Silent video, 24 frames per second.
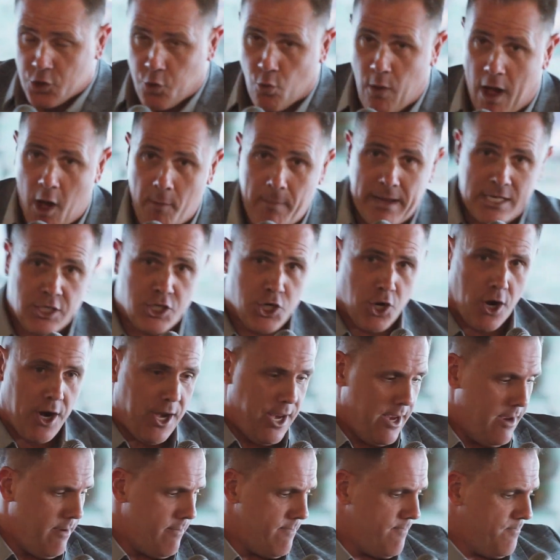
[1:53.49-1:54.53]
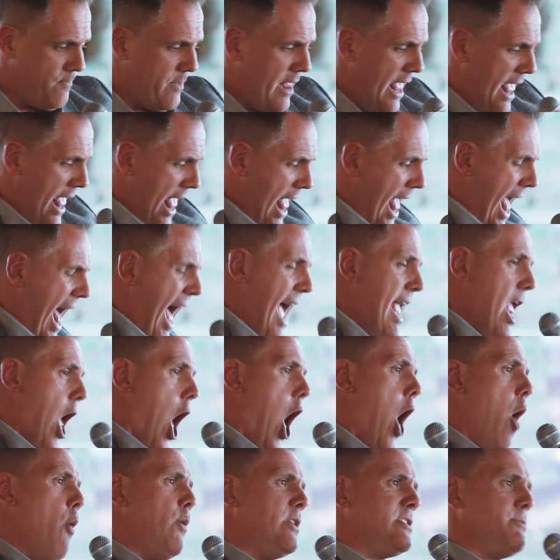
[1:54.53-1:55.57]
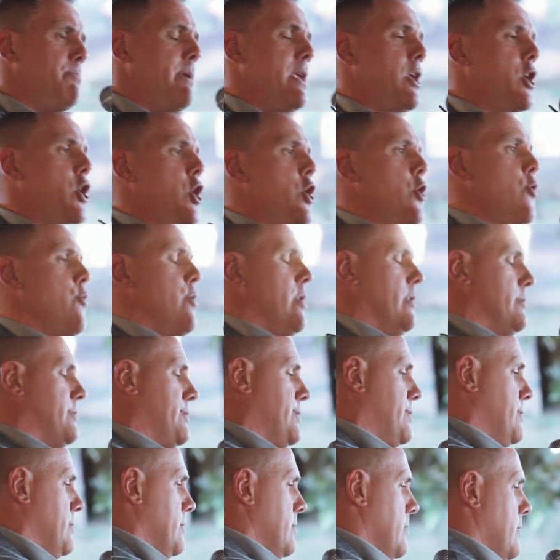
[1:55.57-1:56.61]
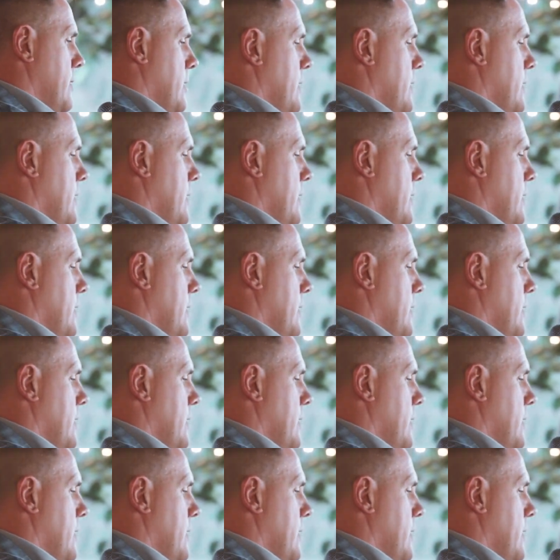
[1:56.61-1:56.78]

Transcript: Throughout my journey, I always been curious